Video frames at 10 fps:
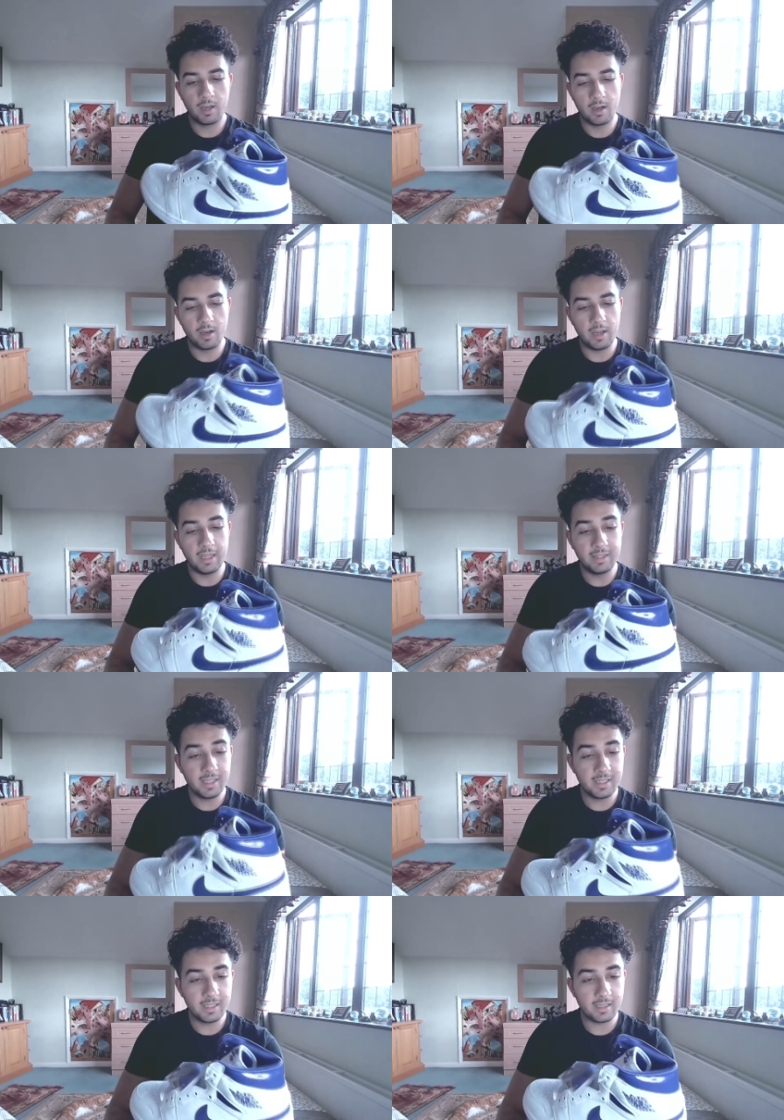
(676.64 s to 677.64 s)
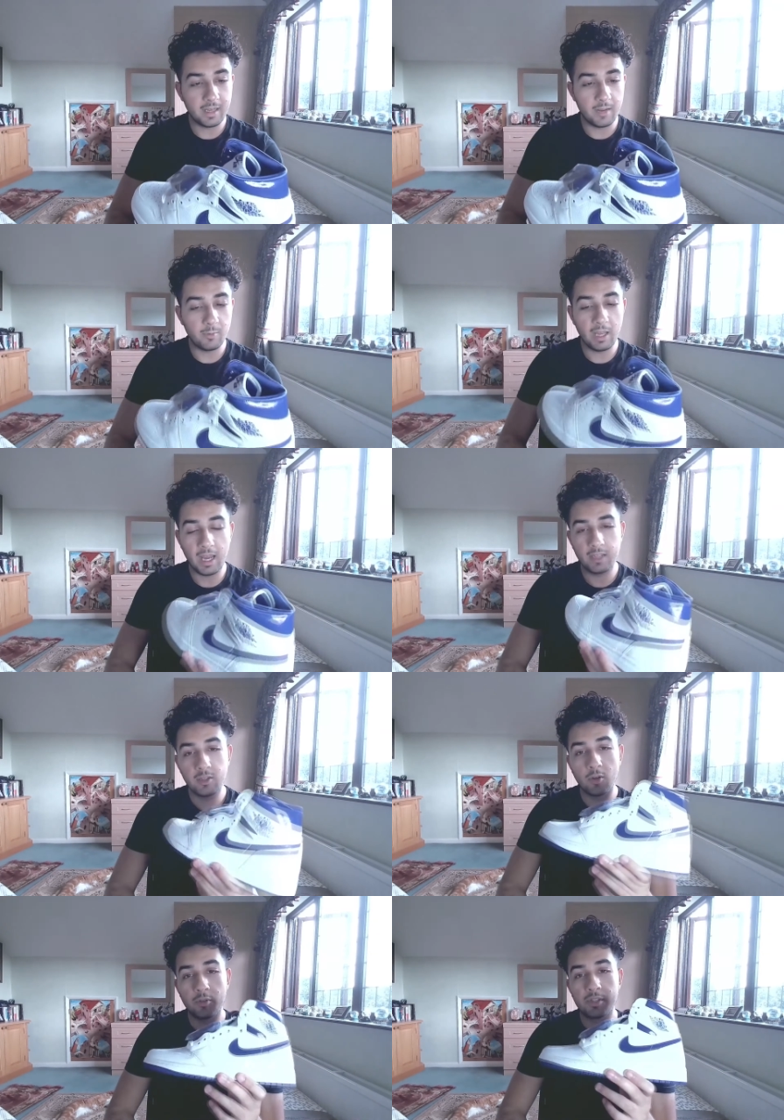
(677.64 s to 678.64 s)
it didn't, and we had,
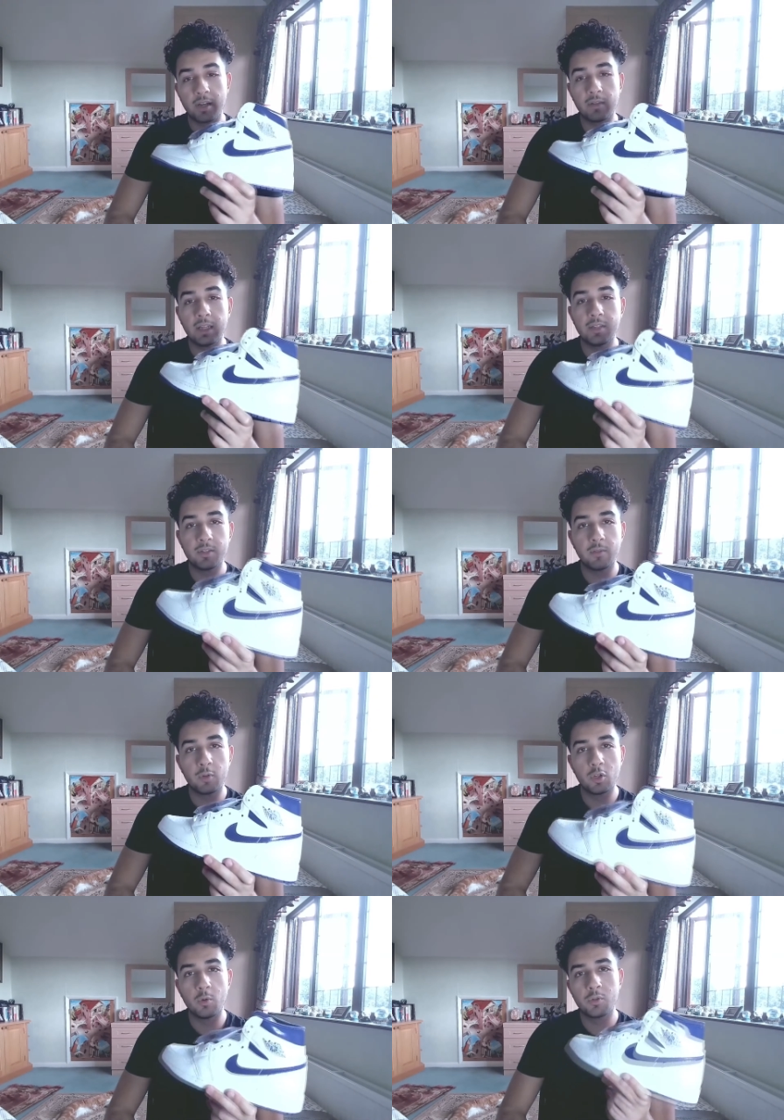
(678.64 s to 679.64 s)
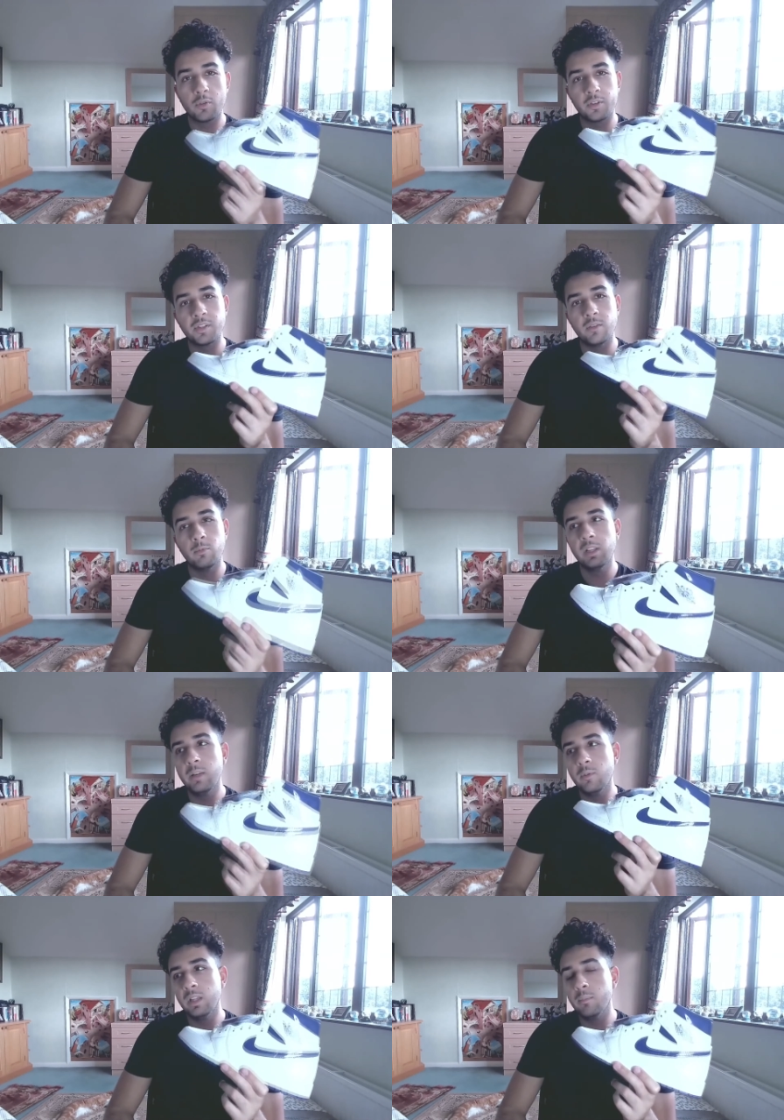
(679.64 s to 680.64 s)
you know, stuff like the silver toe, which was honestly a
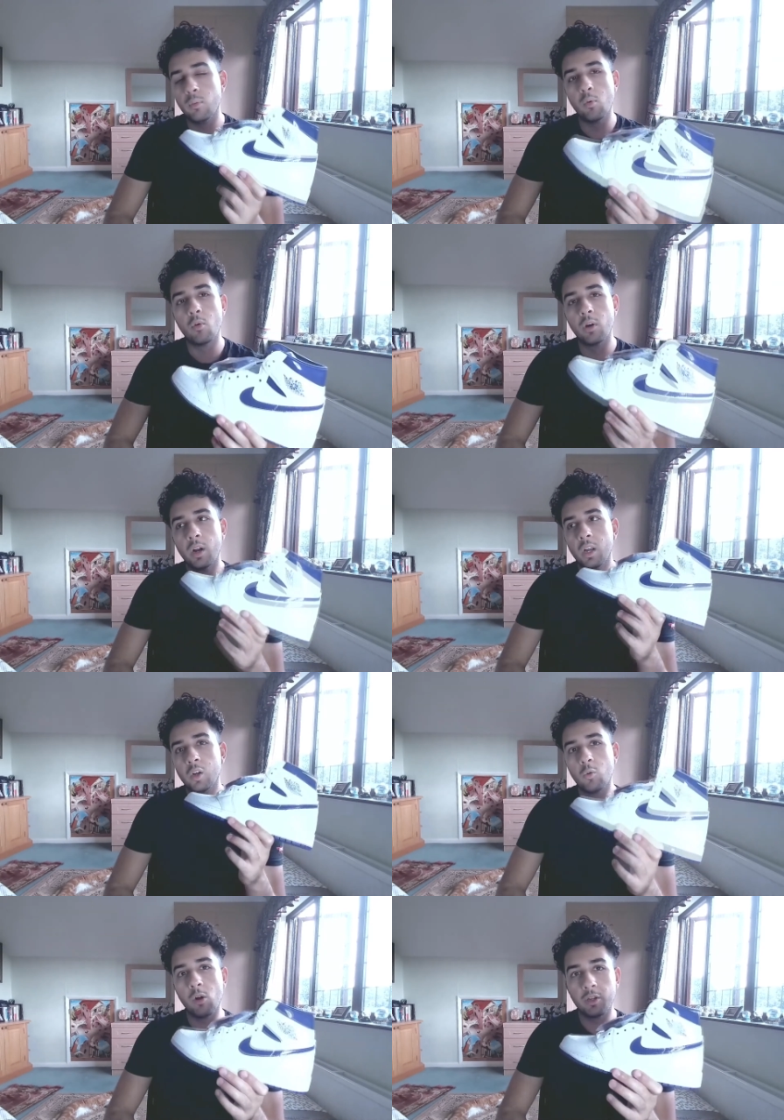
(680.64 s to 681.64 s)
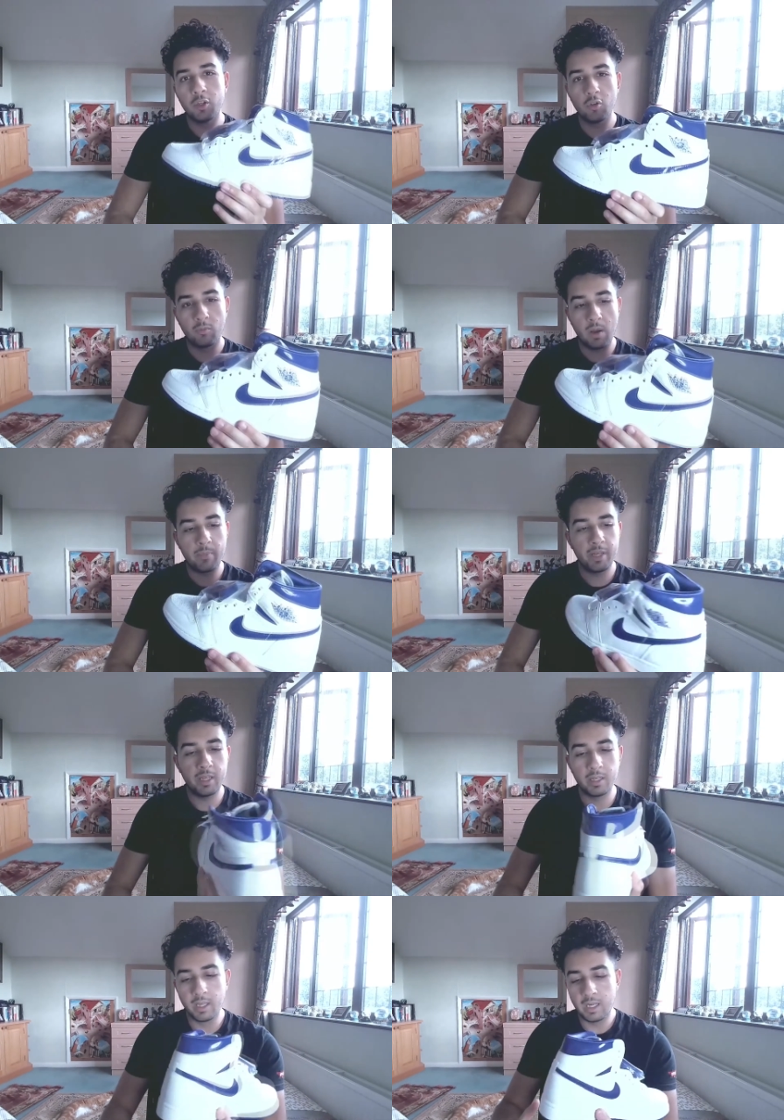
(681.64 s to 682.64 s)
really, really poor quality shoe in my
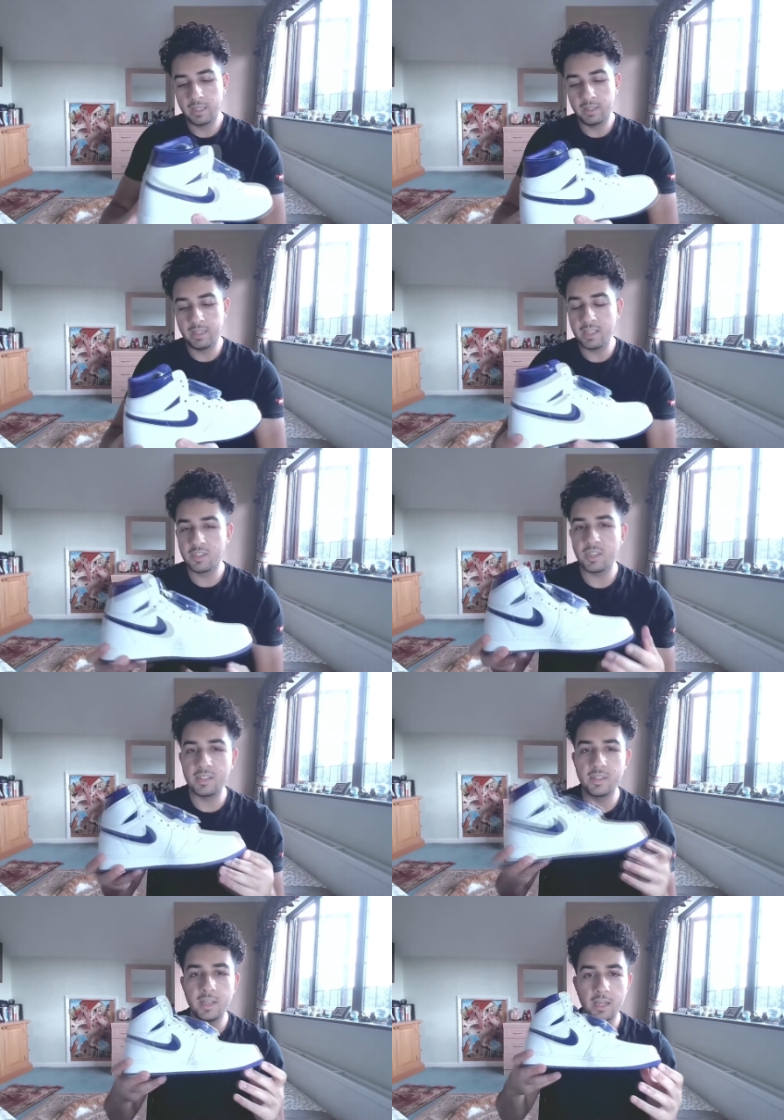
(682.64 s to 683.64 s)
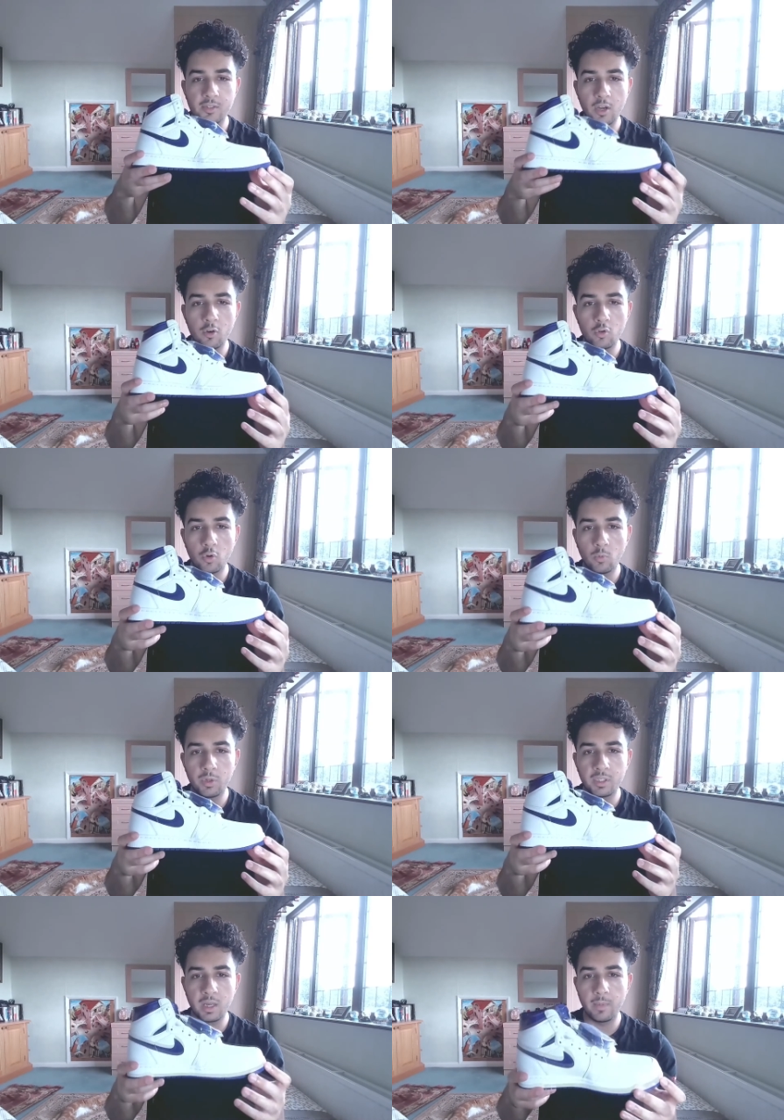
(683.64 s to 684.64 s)
opinion, this is the next Air Jordan
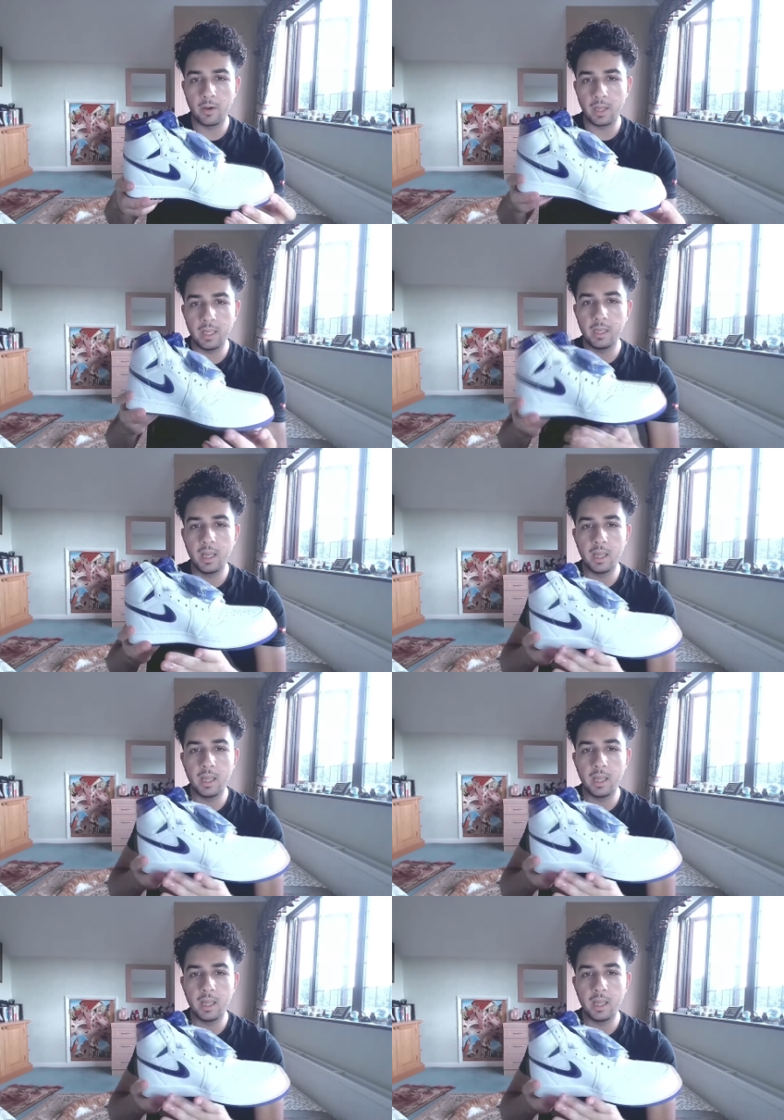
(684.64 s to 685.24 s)
1 to come out in